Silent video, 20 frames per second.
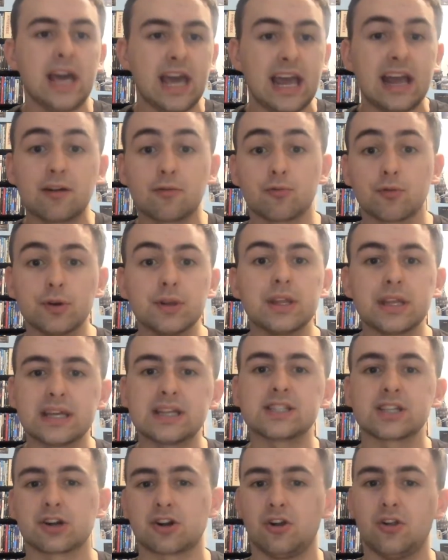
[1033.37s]
It really
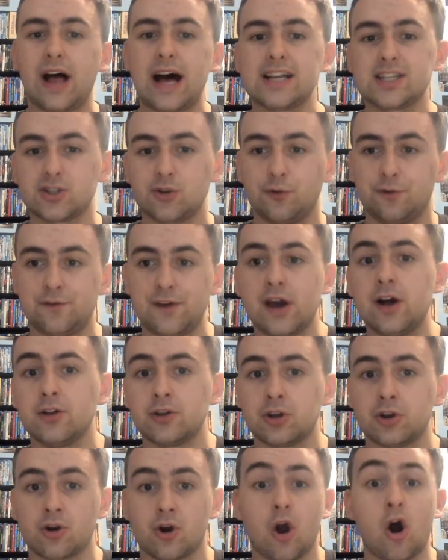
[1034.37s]
is a colossal
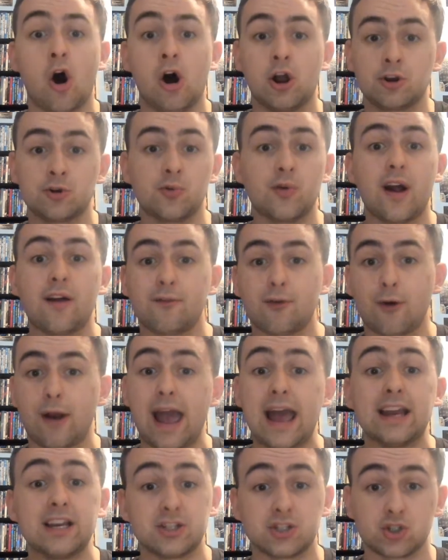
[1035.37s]
failure on whoever
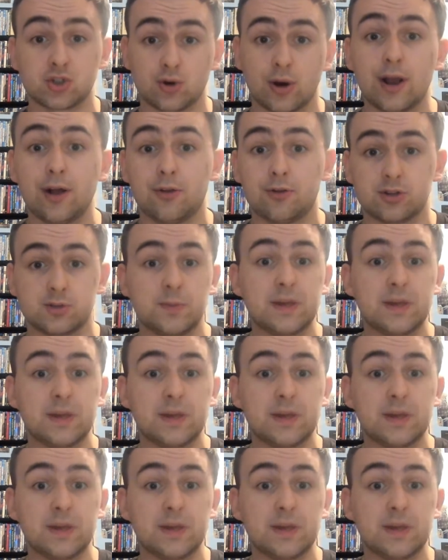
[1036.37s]
edits trailers,